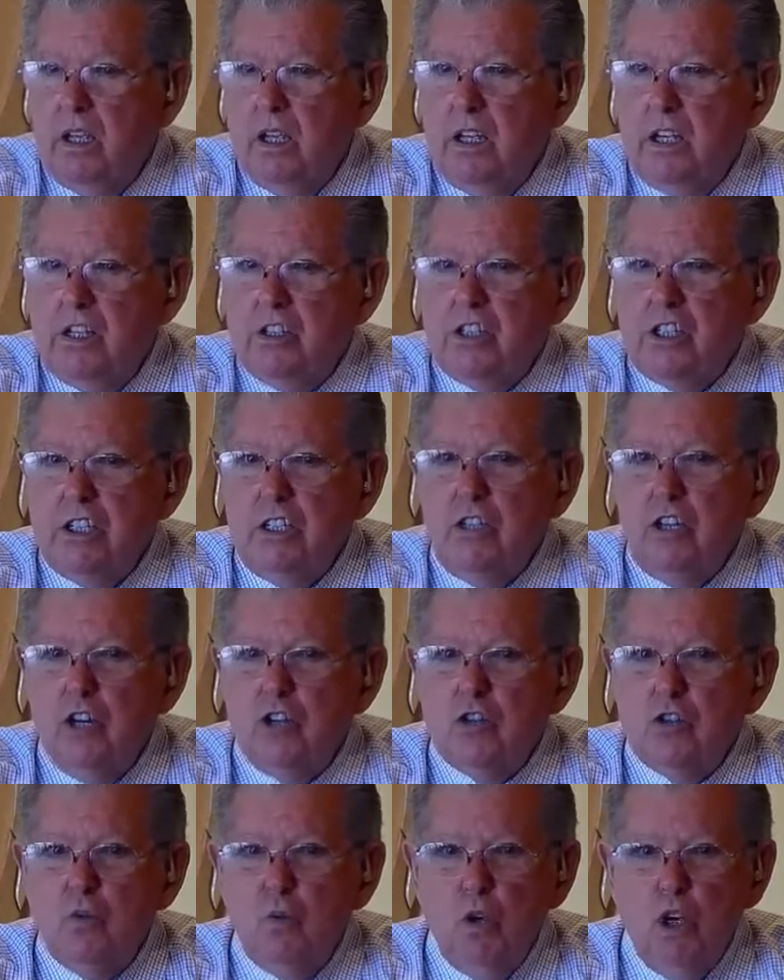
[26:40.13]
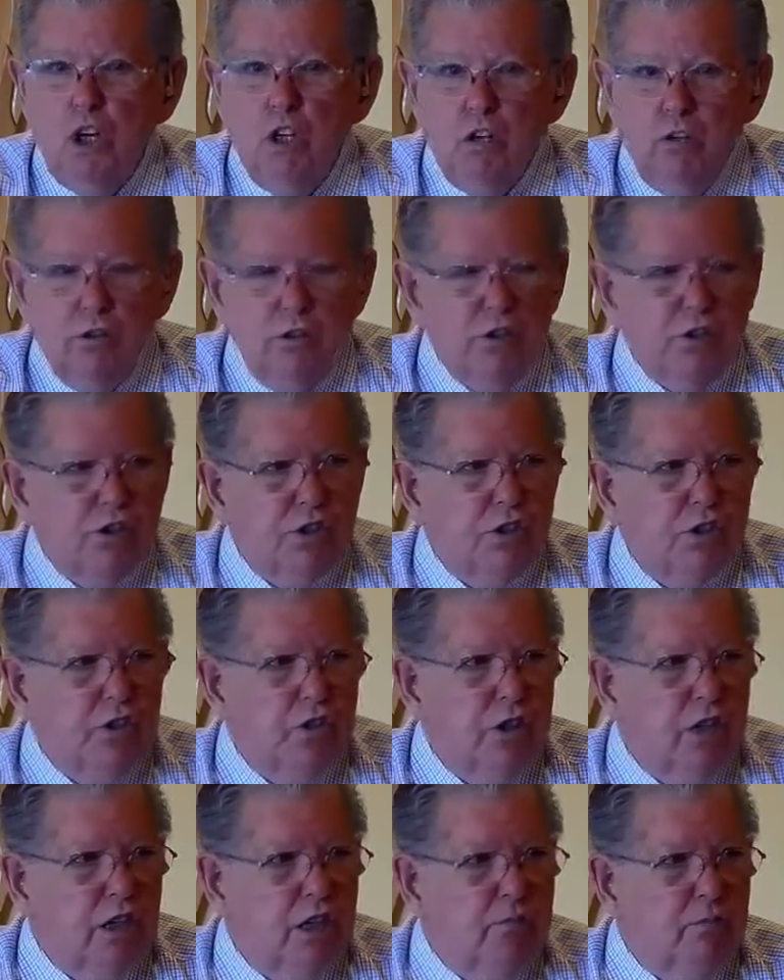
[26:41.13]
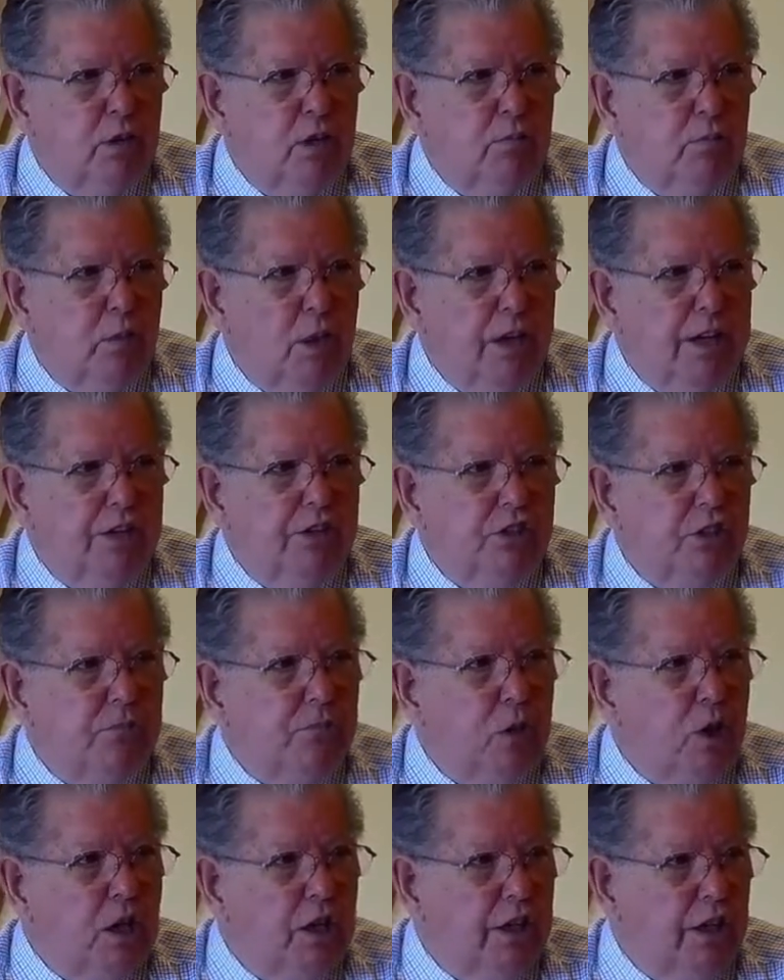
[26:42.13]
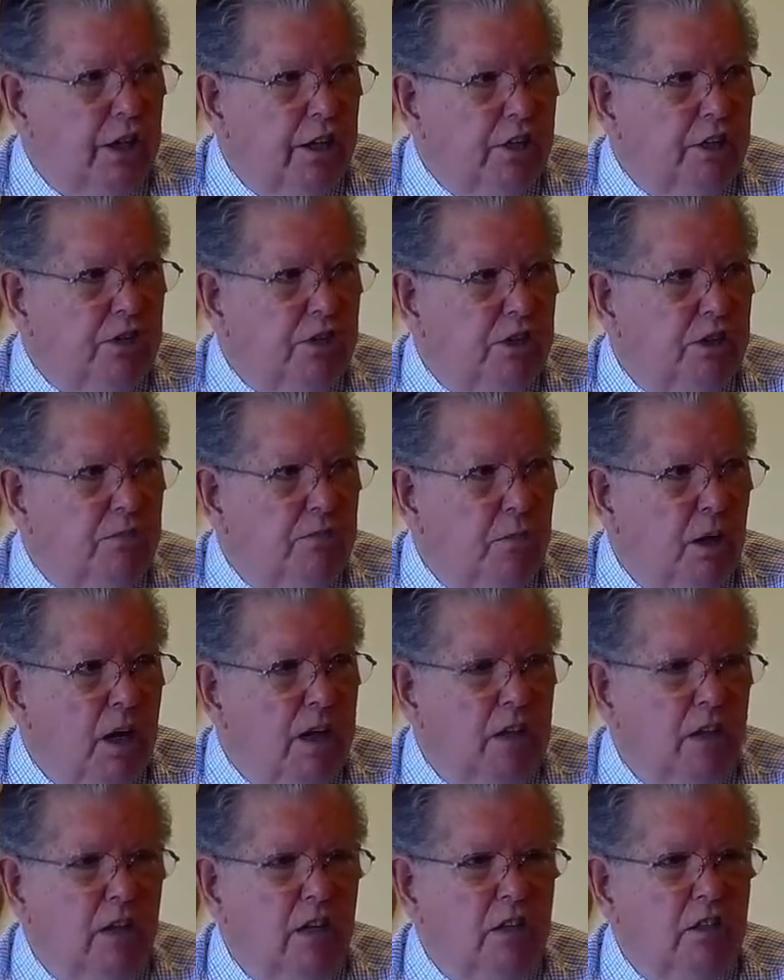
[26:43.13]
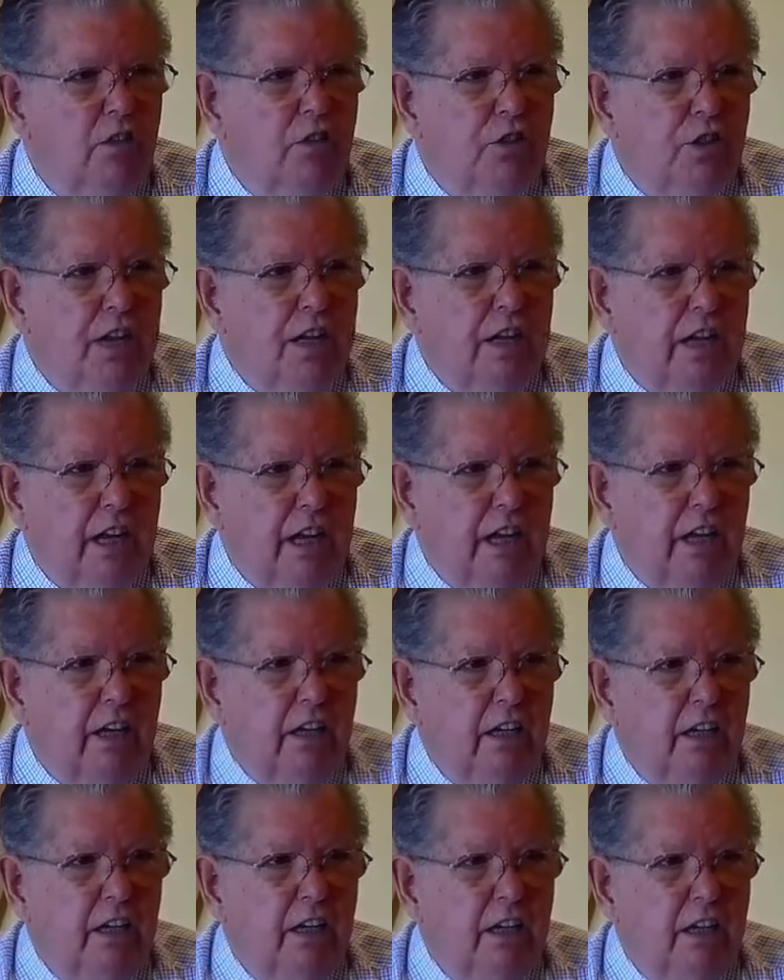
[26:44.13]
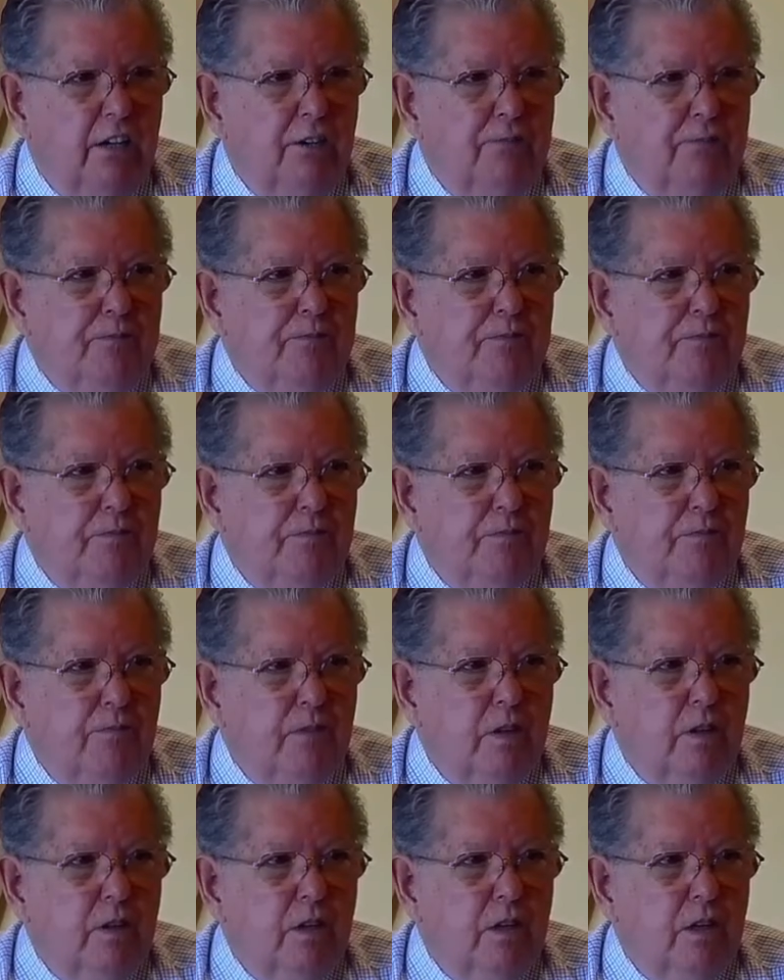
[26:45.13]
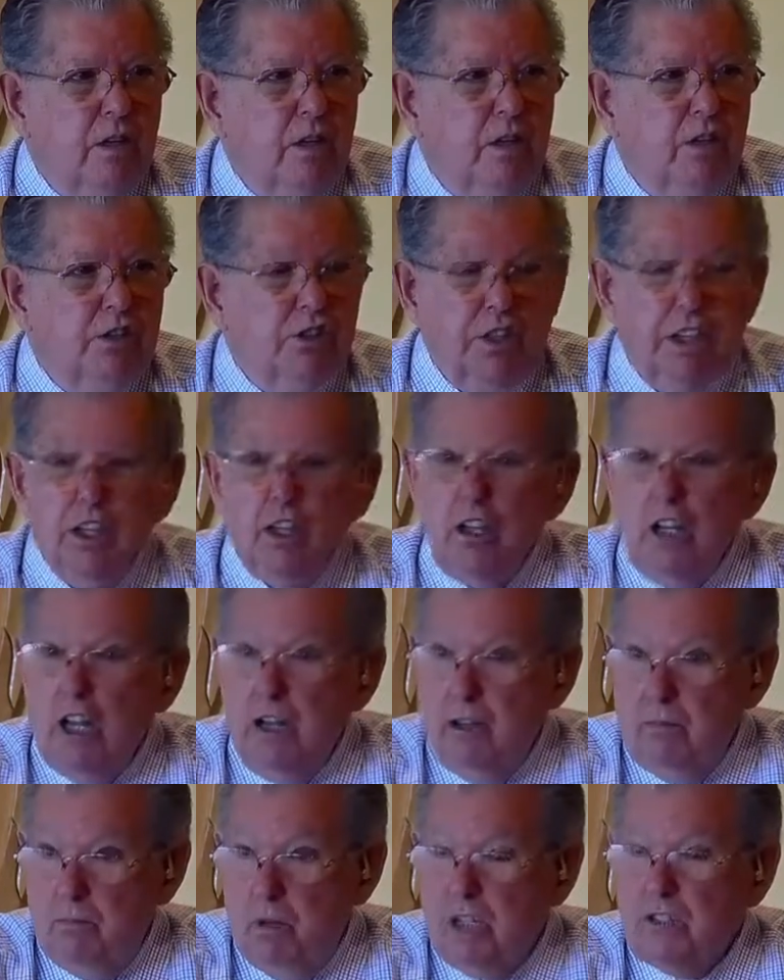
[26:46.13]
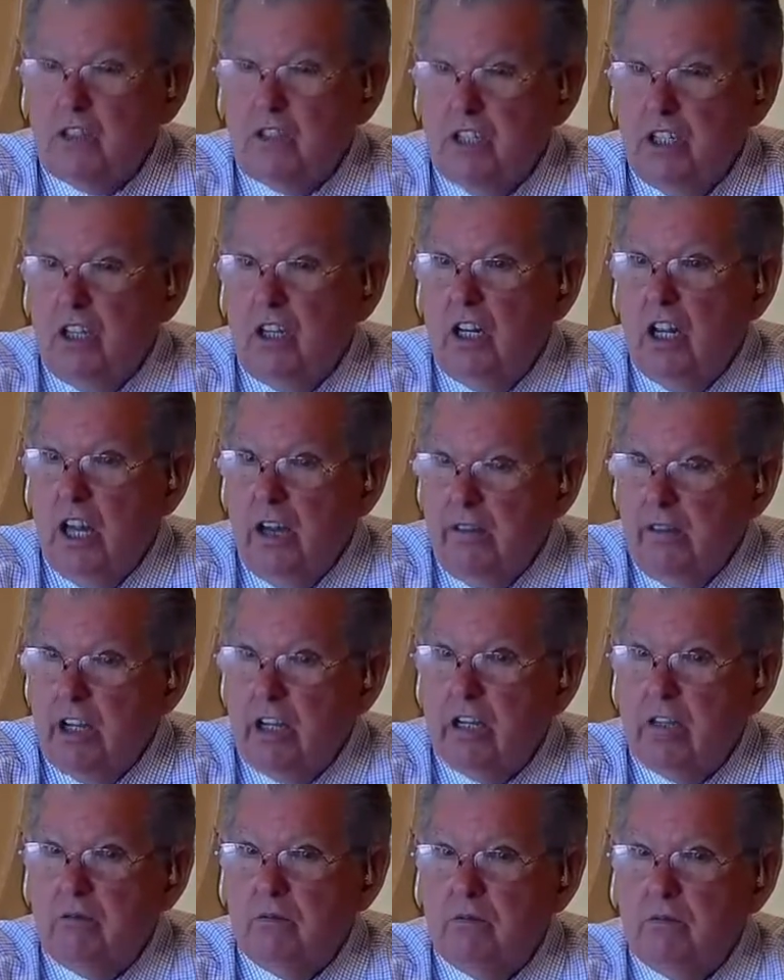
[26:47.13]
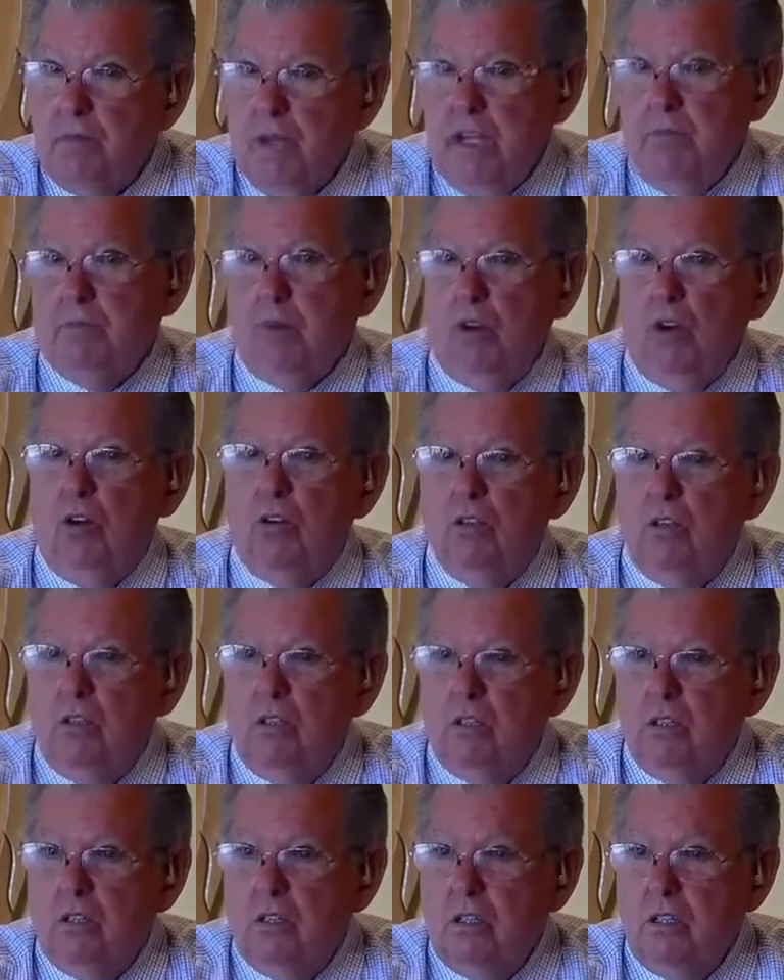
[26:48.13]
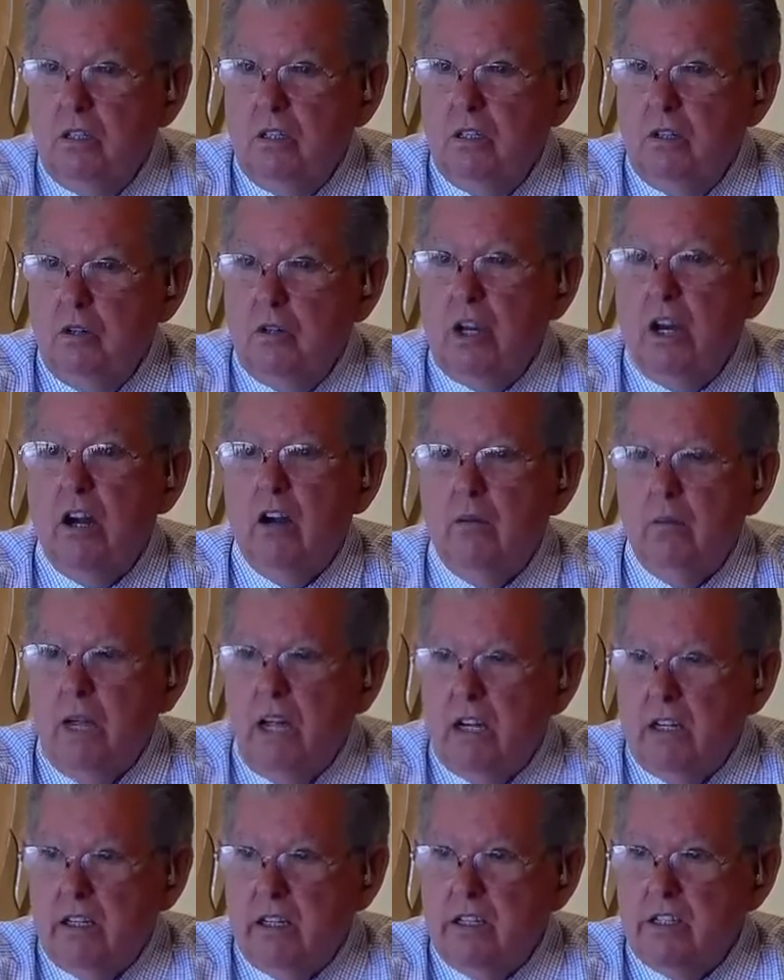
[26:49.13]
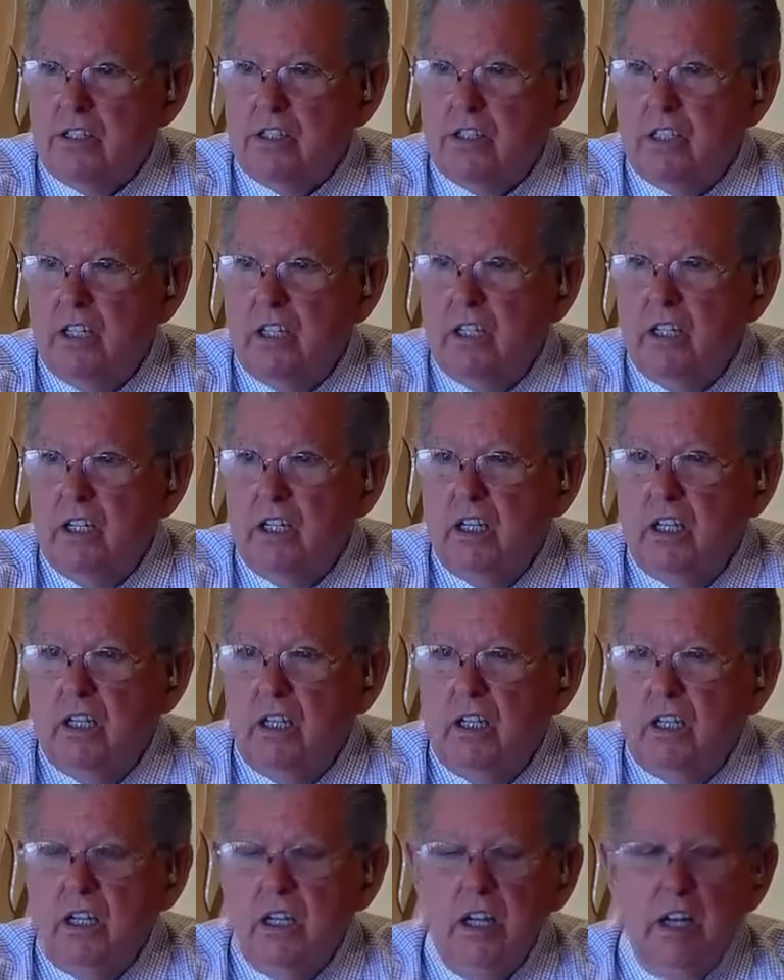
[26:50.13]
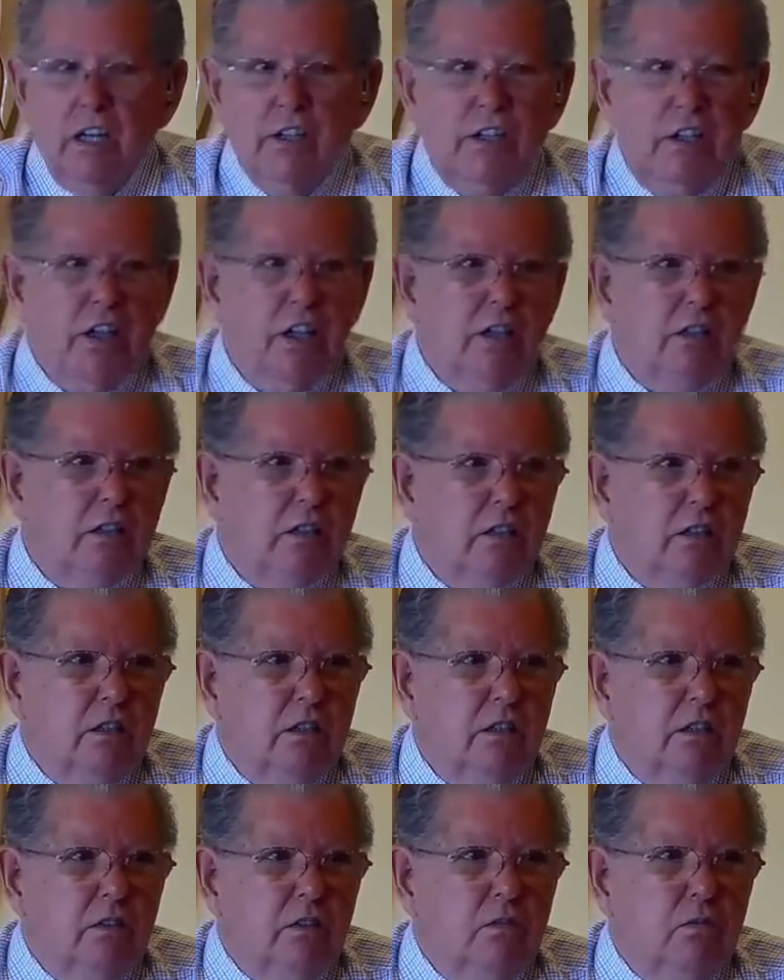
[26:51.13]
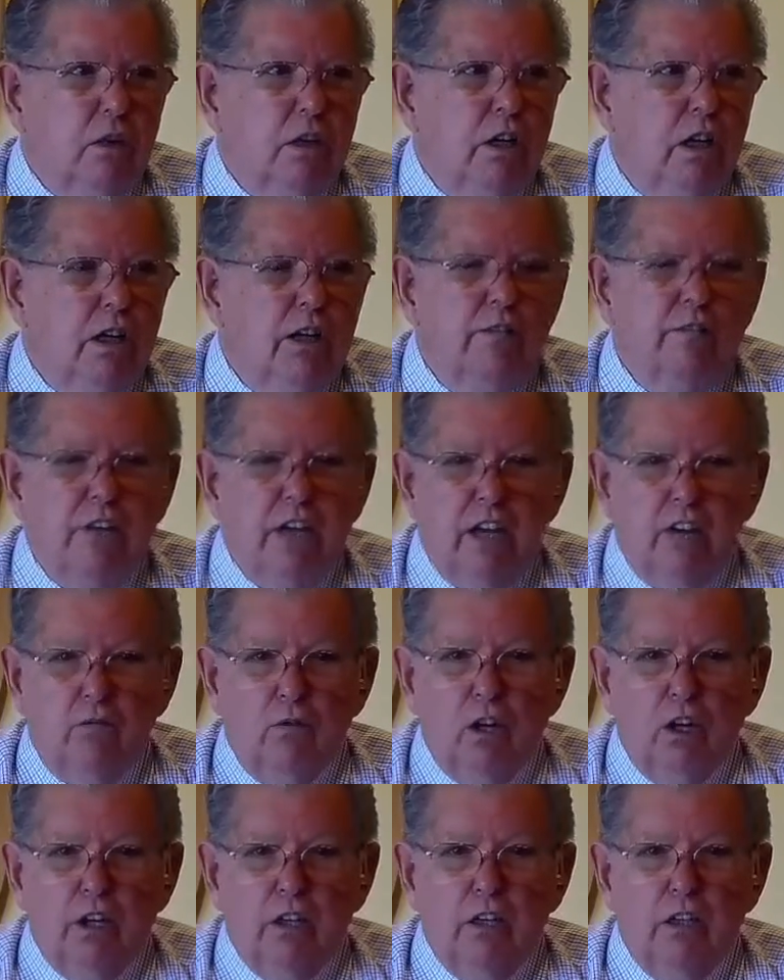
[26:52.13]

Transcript: is in those wounds that have been placed upon us by unthinking, still lo- but still loving people who care about us. And yet we live that way.